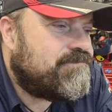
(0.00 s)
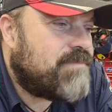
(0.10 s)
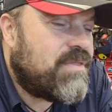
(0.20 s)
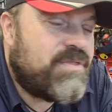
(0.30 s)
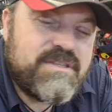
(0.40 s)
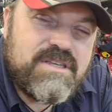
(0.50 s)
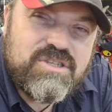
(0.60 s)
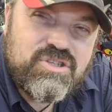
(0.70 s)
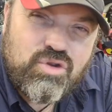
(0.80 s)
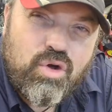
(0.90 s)
There's a
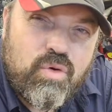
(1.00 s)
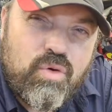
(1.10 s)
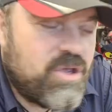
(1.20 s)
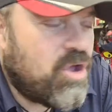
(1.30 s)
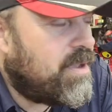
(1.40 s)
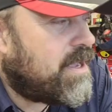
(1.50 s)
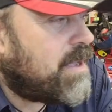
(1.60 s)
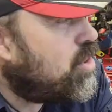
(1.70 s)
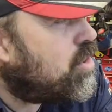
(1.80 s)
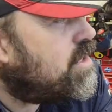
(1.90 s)
story coming. I'm
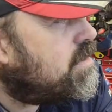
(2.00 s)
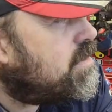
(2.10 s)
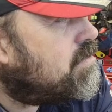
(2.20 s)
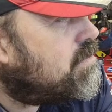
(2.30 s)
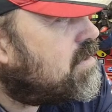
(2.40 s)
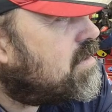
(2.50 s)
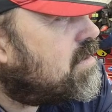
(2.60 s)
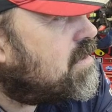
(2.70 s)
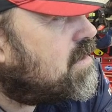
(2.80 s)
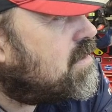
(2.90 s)
not going to
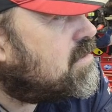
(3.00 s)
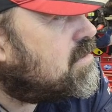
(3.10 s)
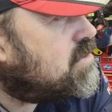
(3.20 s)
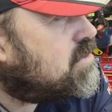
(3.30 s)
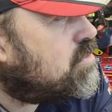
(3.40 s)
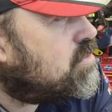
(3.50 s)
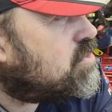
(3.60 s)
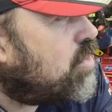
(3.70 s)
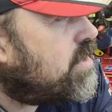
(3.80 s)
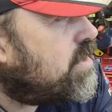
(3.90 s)
do the
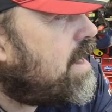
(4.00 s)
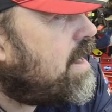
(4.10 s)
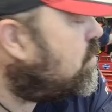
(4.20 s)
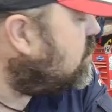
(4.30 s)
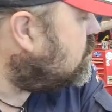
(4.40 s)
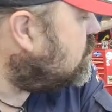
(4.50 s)
story. No, I am going to do the